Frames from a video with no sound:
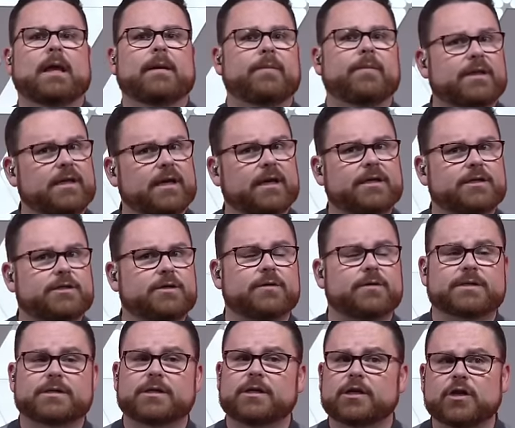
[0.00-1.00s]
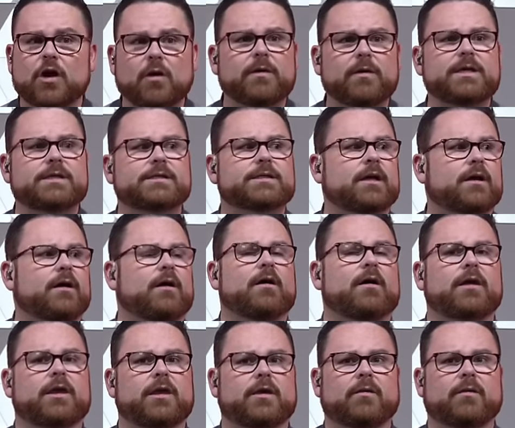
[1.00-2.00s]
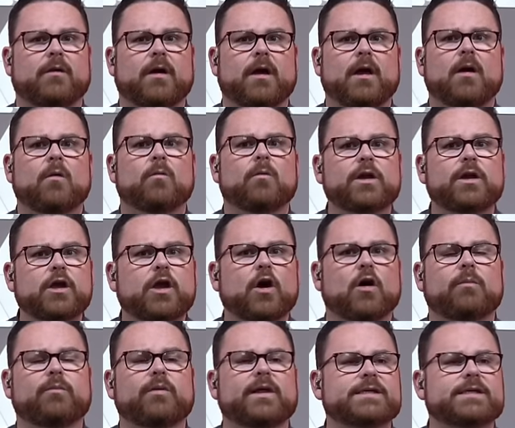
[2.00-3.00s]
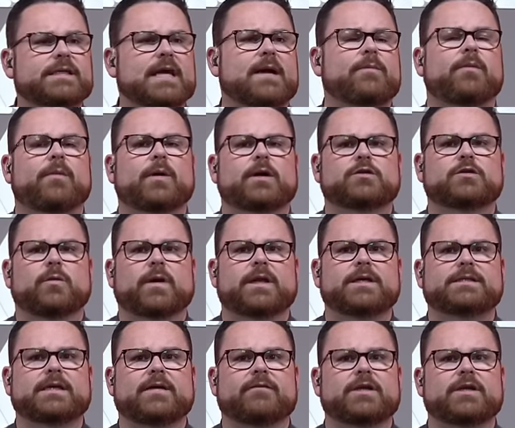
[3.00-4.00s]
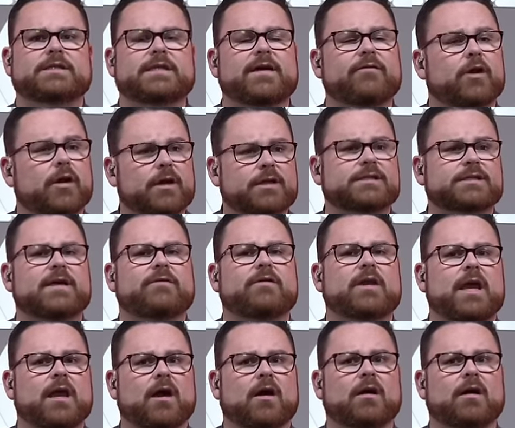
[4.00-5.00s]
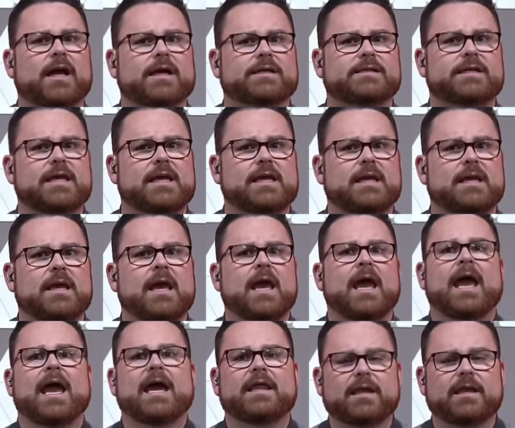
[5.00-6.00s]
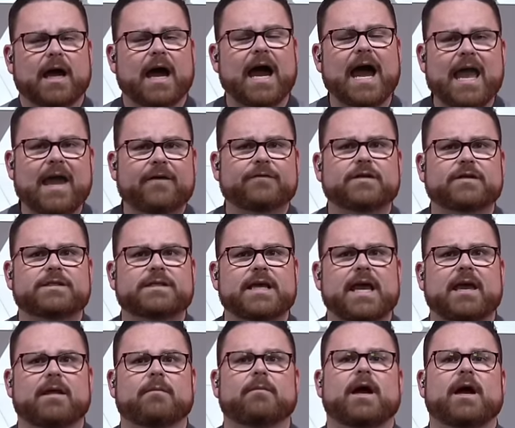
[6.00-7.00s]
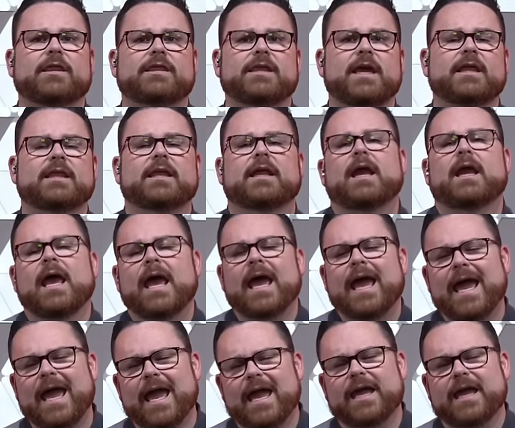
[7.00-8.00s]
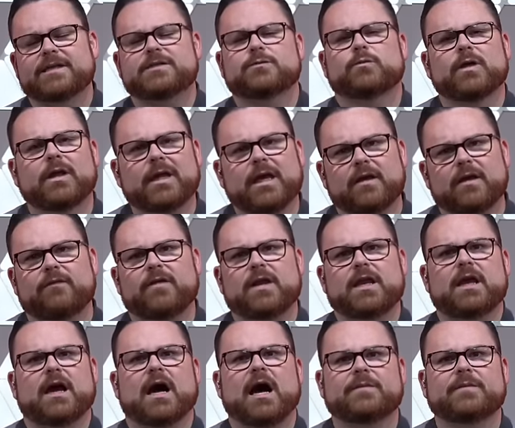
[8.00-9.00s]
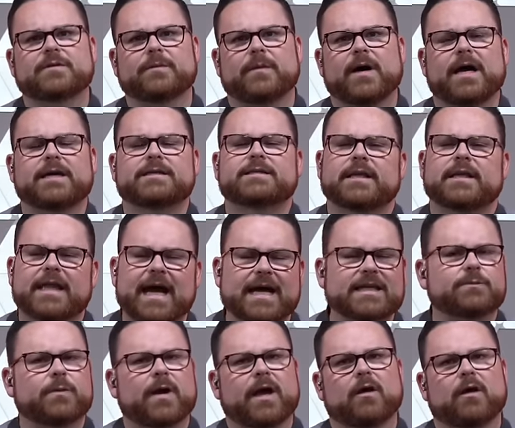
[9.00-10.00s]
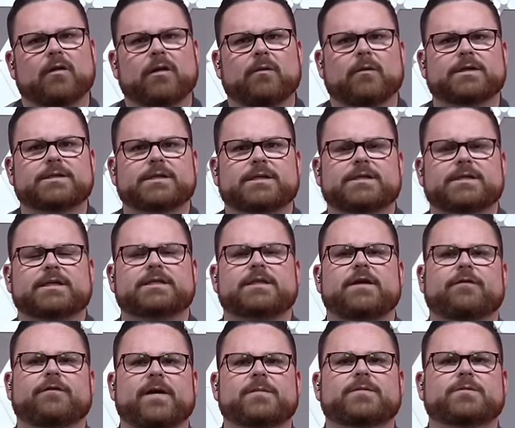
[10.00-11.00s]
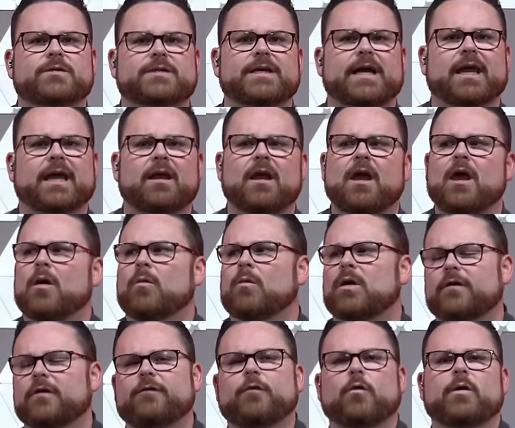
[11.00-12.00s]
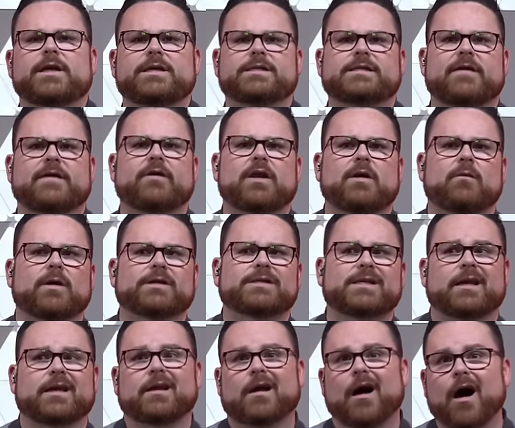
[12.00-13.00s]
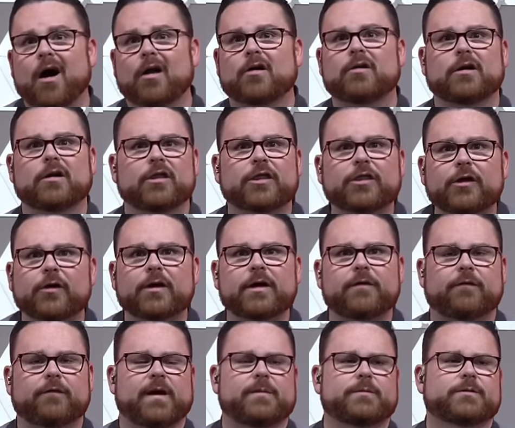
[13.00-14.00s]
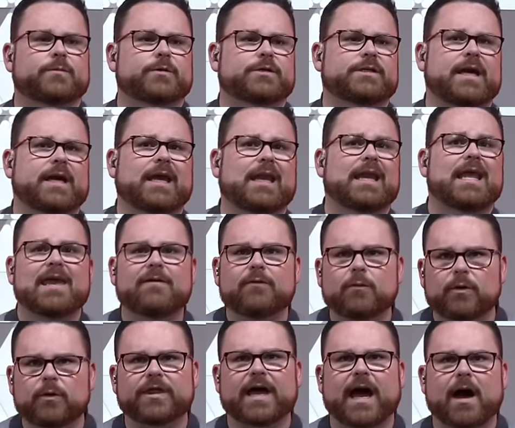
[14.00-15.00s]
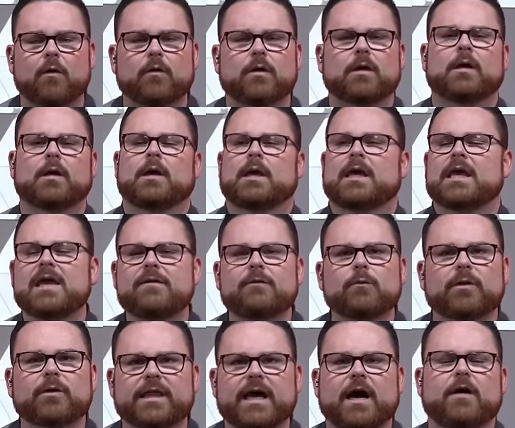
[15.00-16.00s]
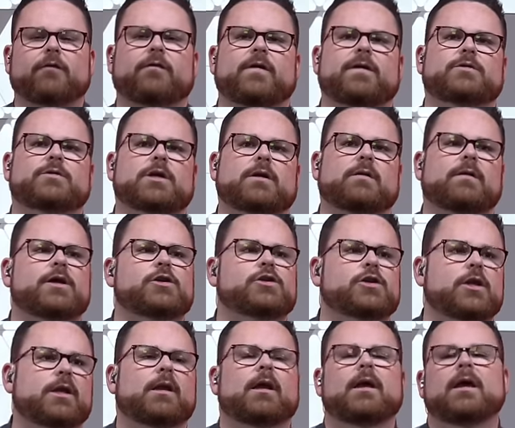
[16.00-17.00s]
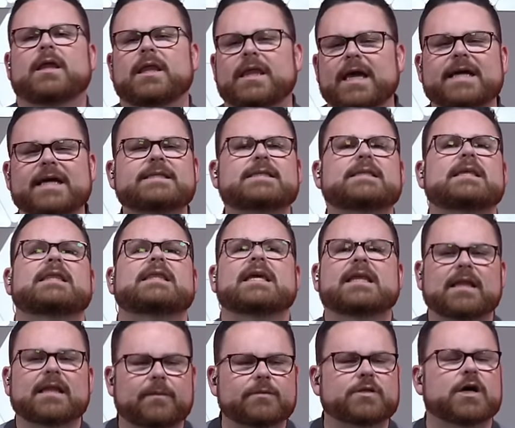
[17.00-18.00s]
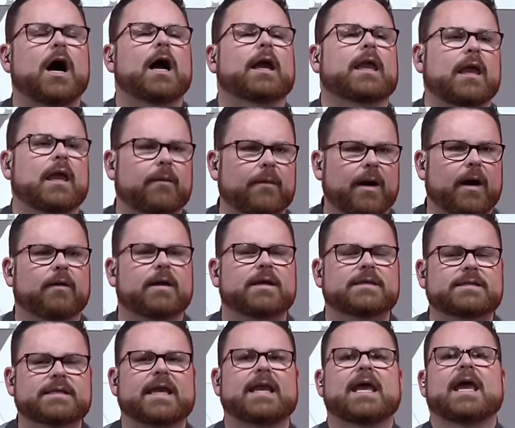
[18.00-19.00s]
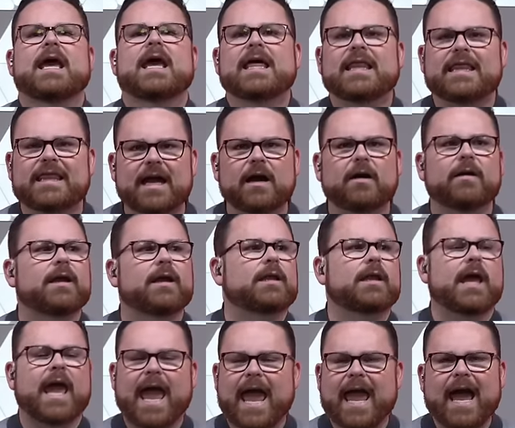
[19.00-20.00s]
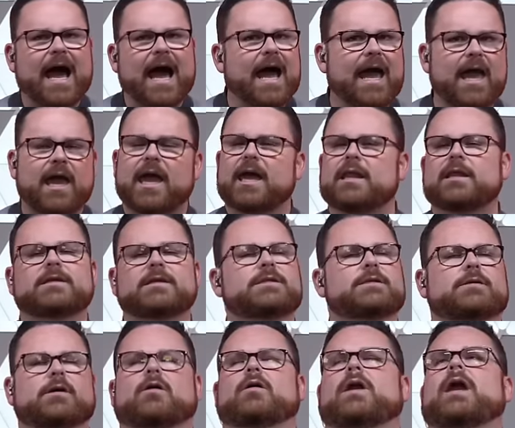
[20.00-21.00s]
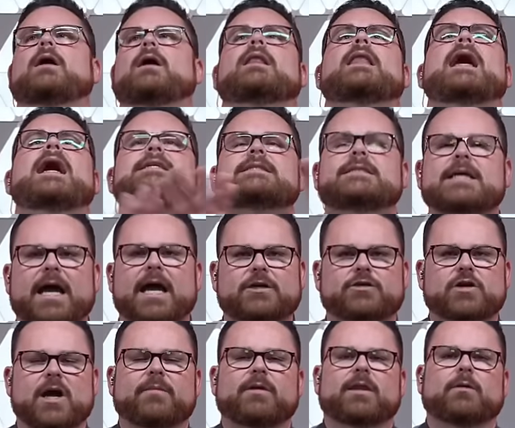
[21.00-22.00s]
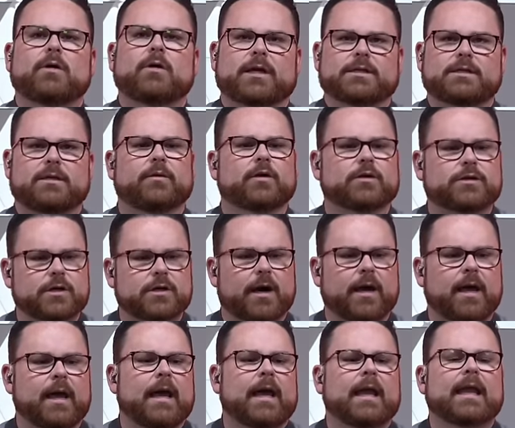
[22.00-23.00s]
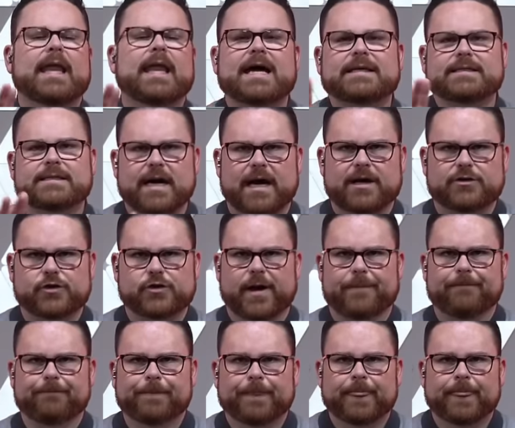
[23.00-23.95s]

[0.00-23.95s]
But the other thing too is nobody's gonna argue when you go and play Cyberpunk 2077 on a 7800 XT, and the, I have to say in my thing that, hey, it's really NVIDIA optimized, and that's why it only runs at 60 frames per second, when a 4070 runs it at 130 frames per second, even without even without frame generation, that's the thing that I'm talking about, is that their AI, and this is, okay, last diatribe, and then we'll get to the build, sorry. Last diatribe.